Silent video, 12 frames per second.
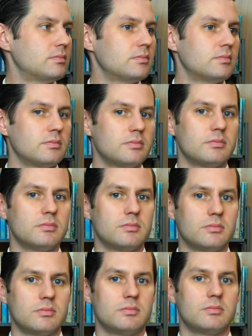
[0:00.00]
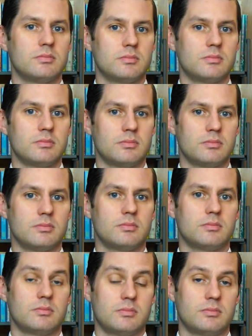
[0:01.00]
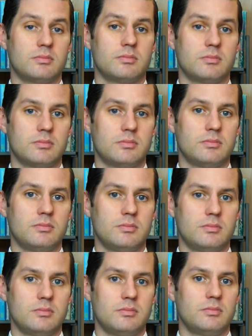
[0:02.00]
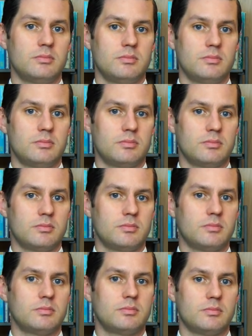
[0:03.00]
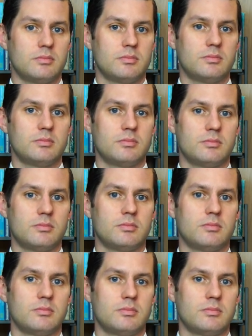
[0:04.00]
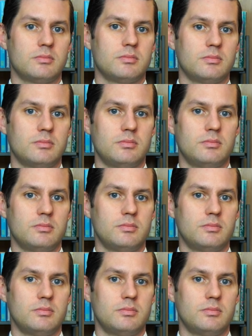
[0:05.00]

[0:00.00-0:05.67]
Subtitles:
No words are spoken by the person on screen.